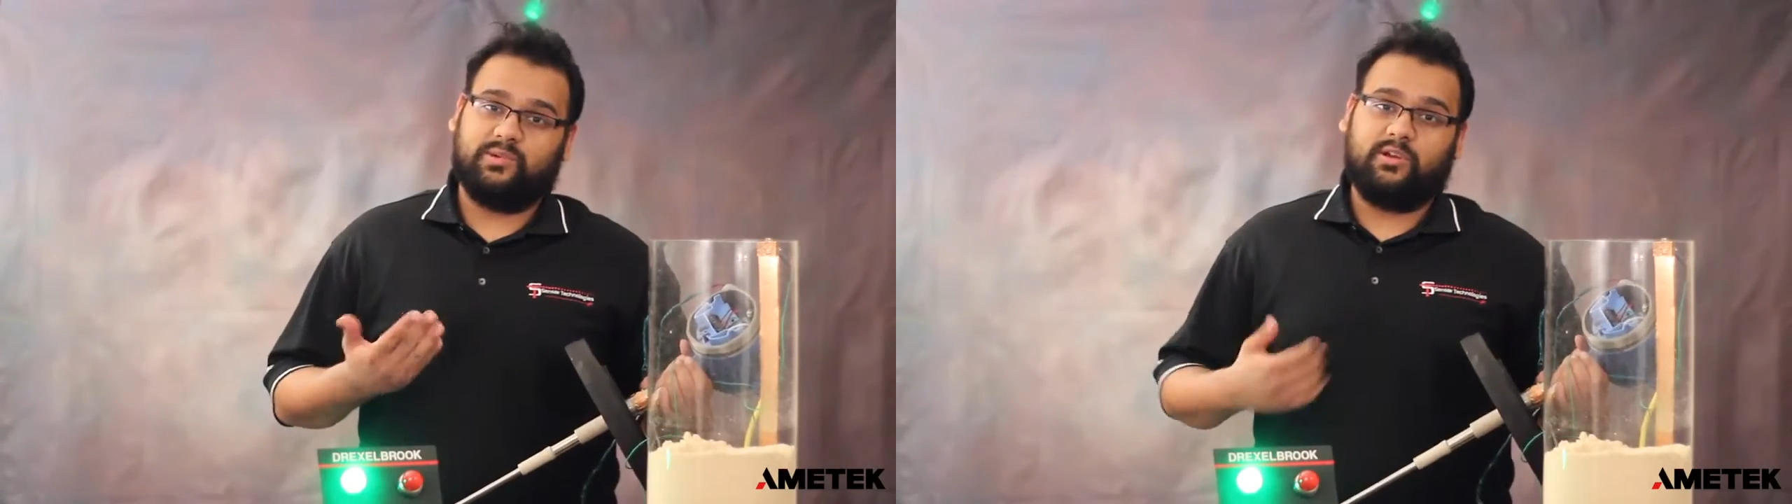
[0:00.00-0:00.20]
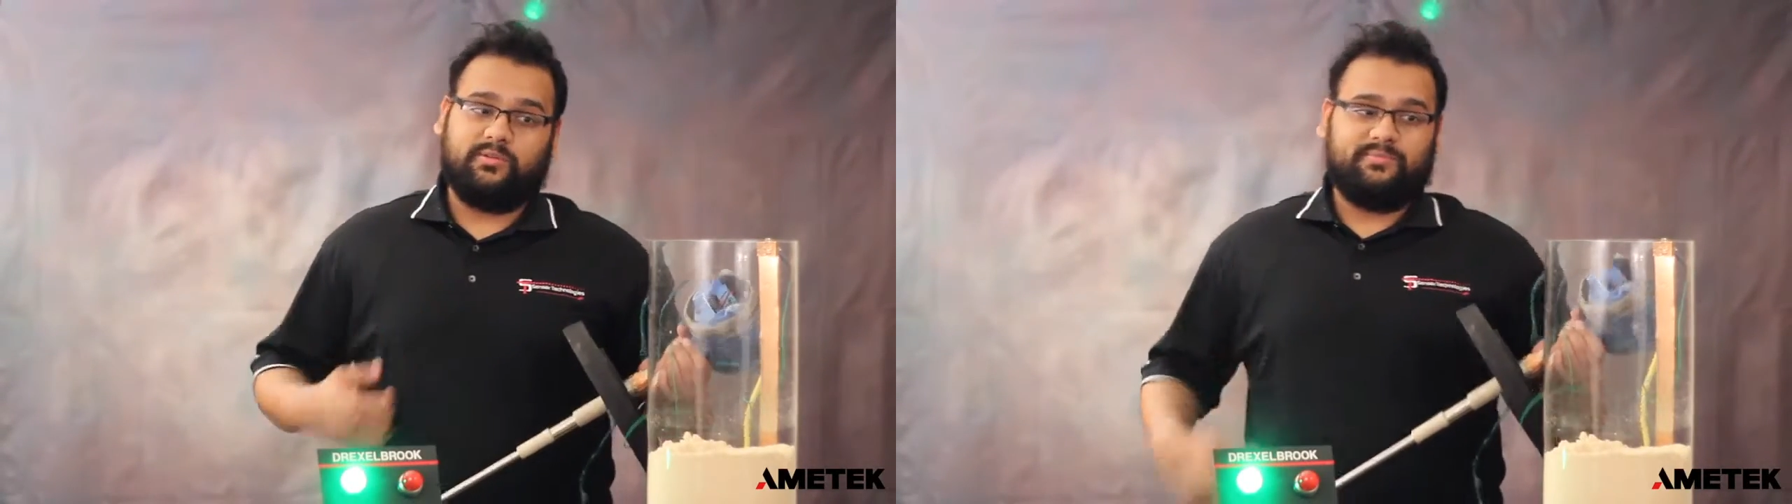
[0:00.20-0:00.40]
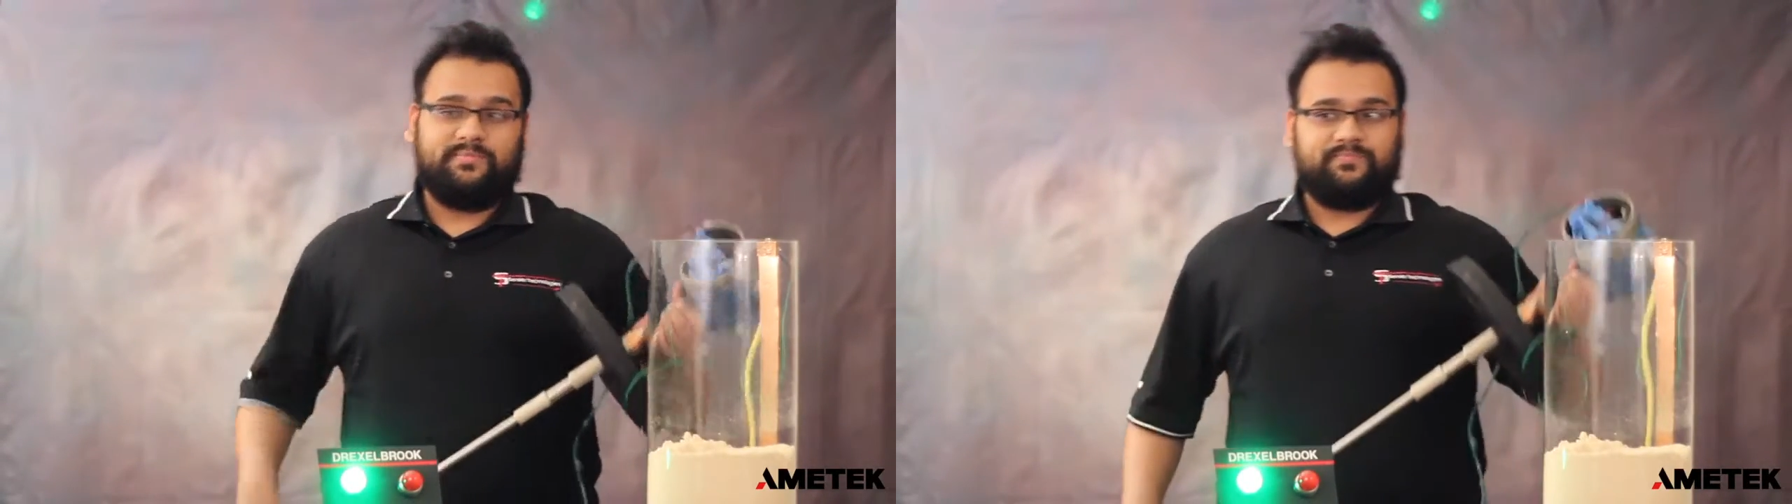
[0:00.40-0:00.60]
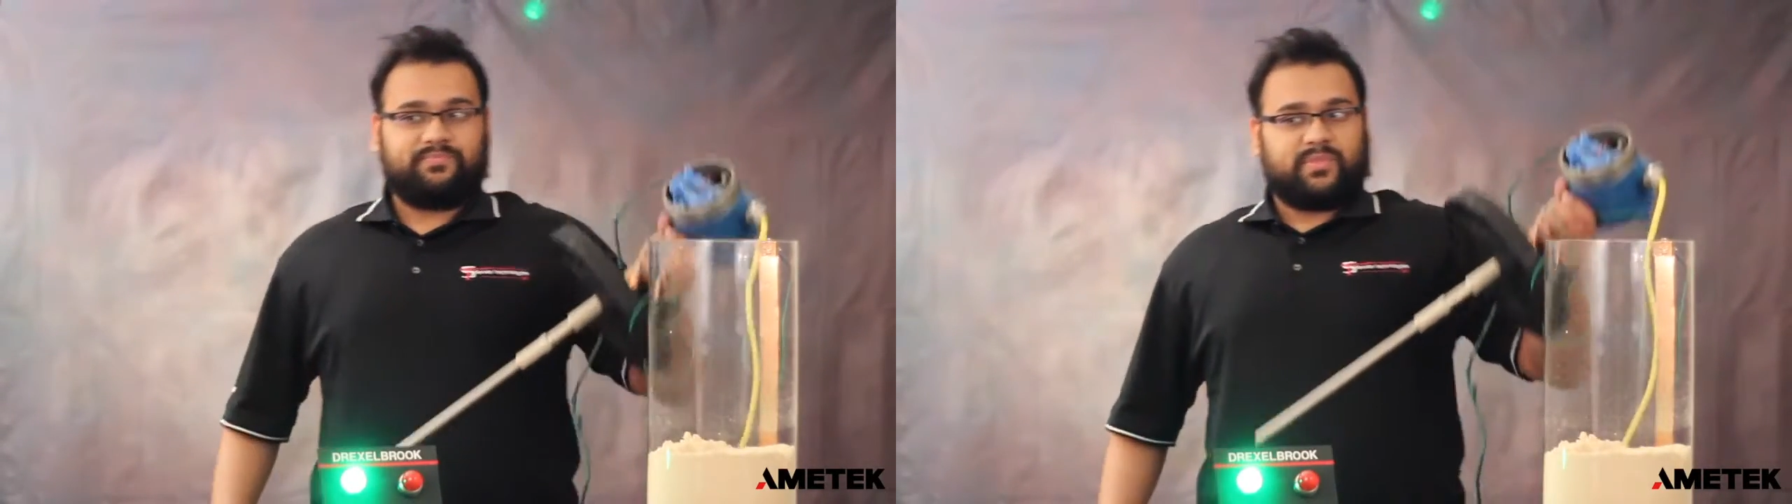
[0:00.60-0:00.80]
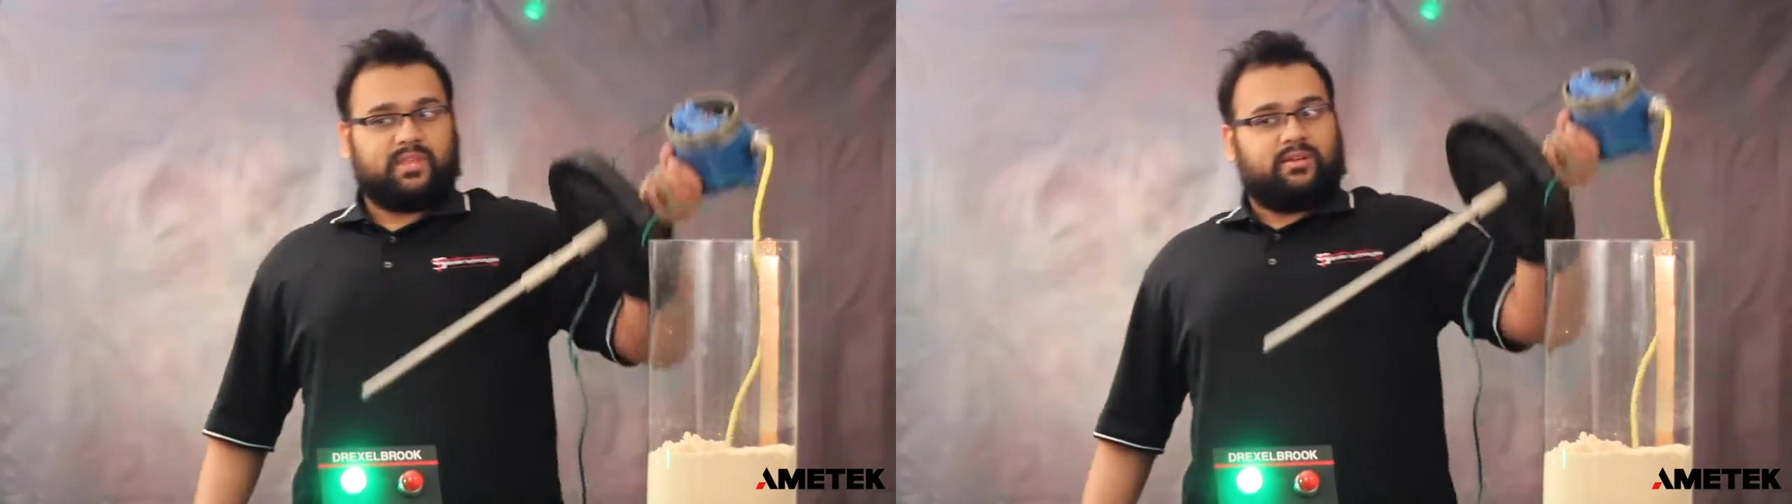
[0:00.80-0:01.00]
alarm.
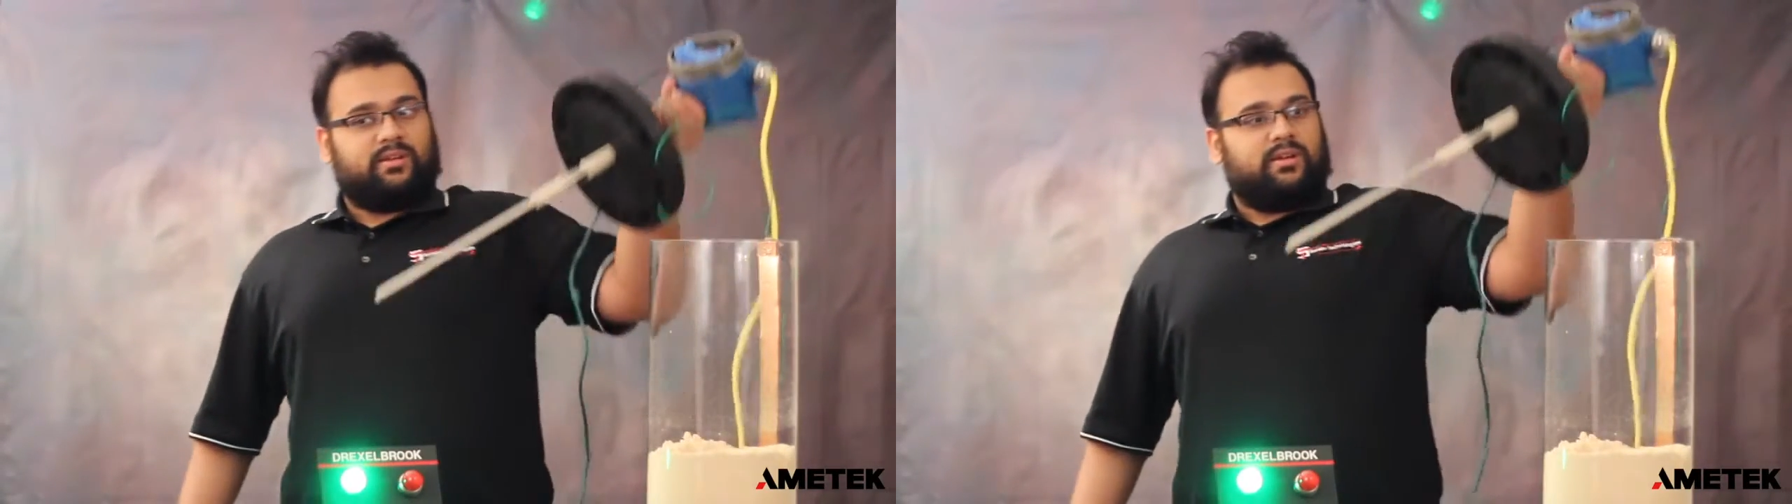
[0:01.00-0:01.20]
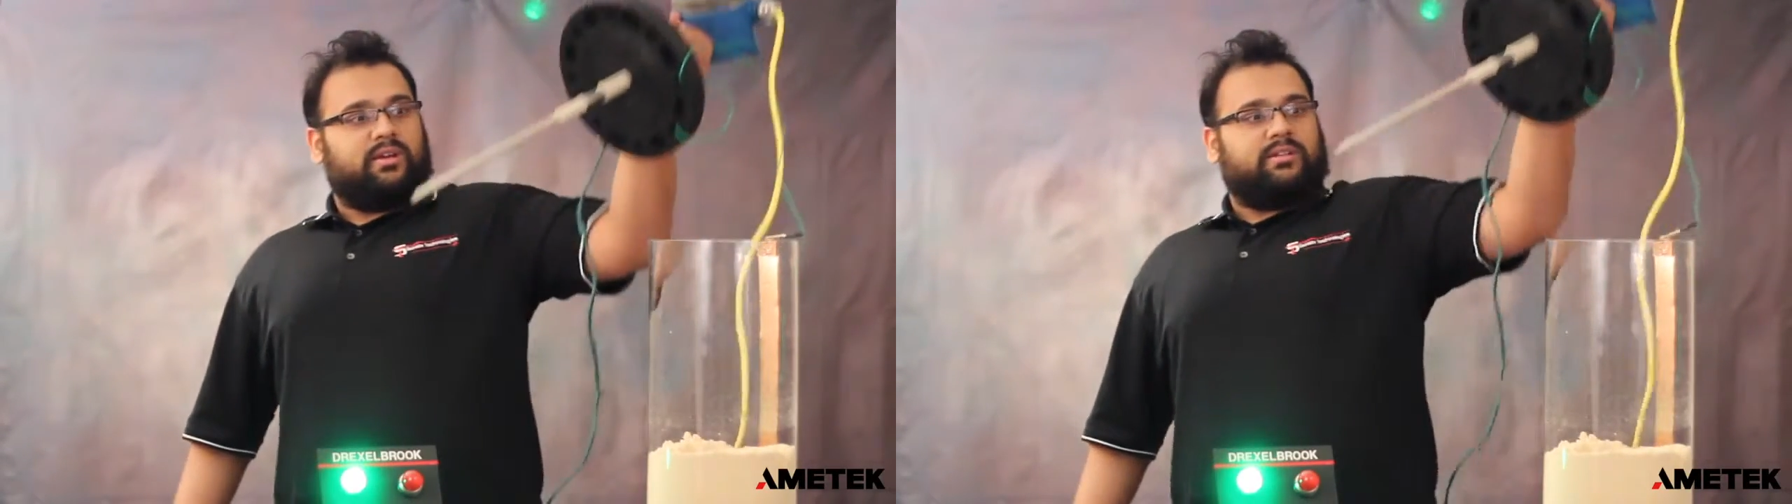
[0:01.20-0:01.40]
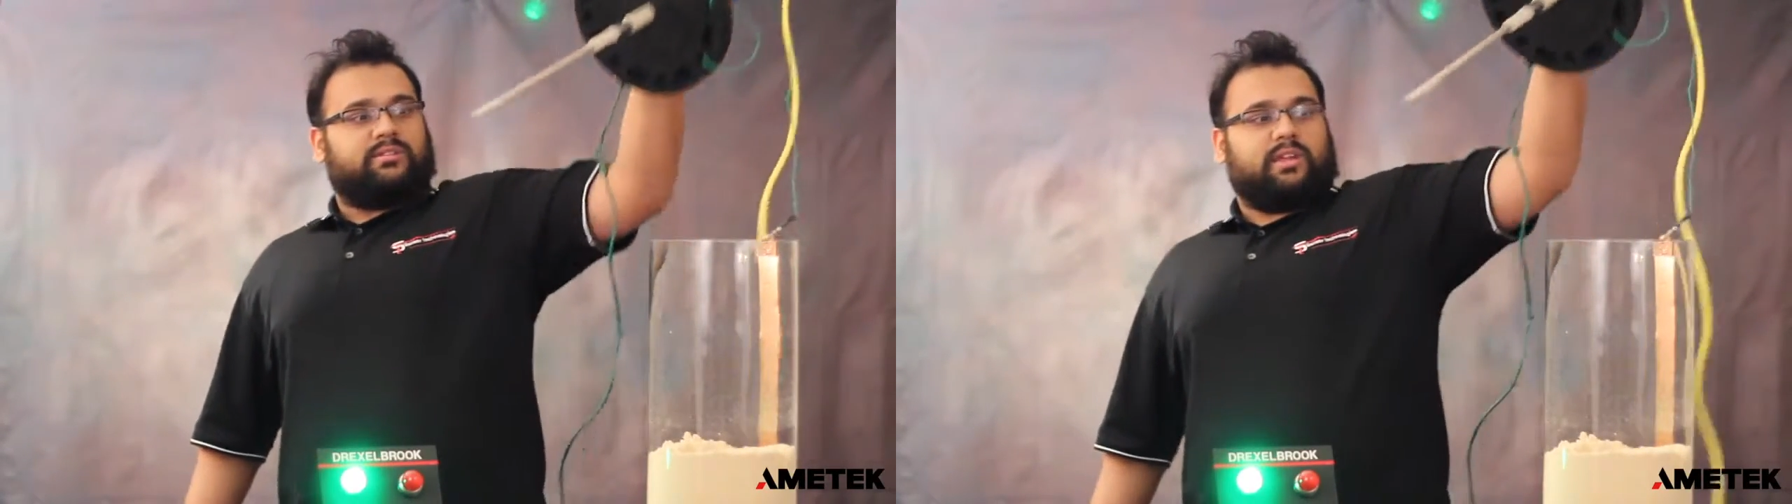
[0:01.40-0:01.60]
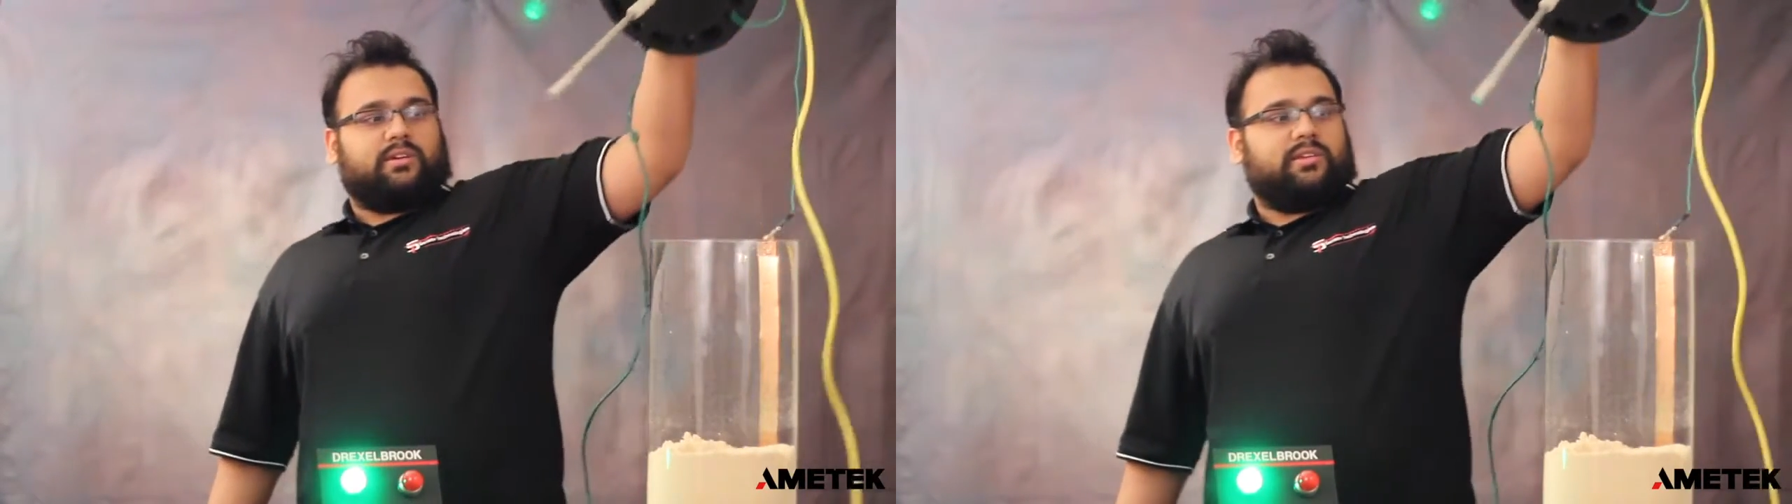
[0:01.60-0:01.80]
Take